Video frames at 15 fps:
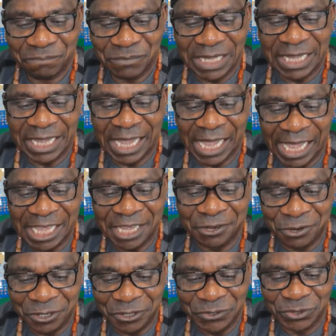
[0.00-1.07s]
A High
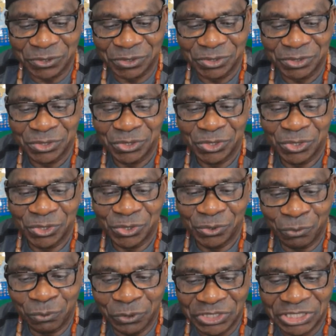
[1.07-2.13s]
Court
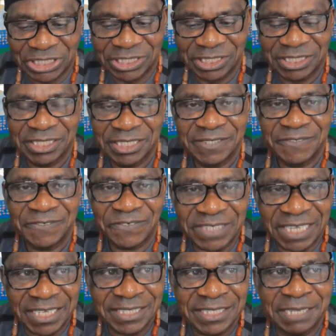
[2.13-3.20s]
which
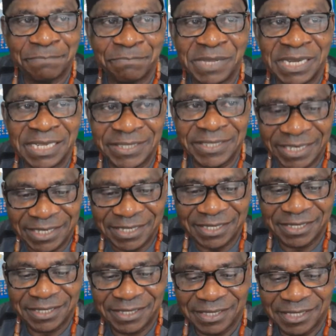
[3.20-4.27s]
sent the military
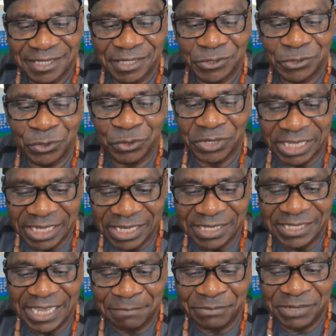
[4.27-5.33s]
to kill
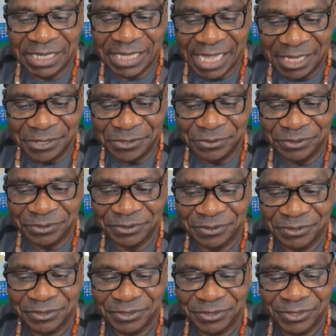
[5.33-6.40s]
Nnamdi Kanu
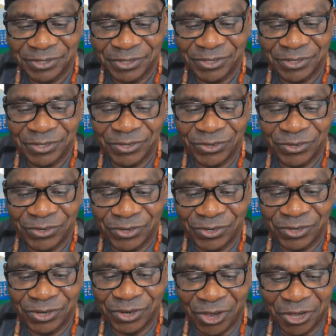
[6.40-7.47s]

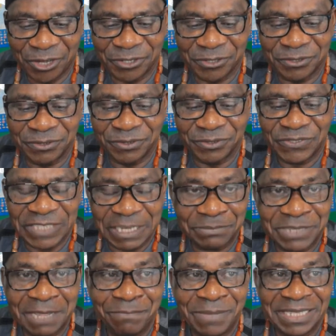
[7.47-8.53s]
on
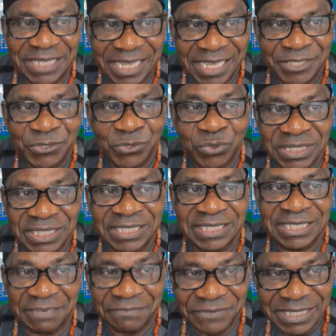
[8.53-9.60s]
September 10,
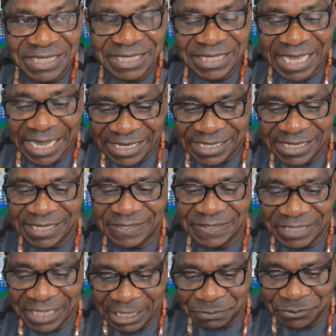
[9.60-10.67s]
2017, and he
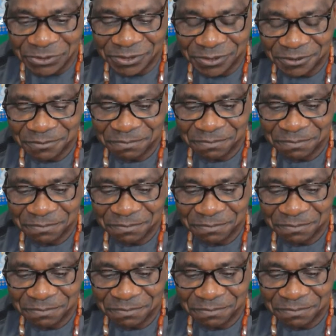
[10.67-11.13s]
escaped.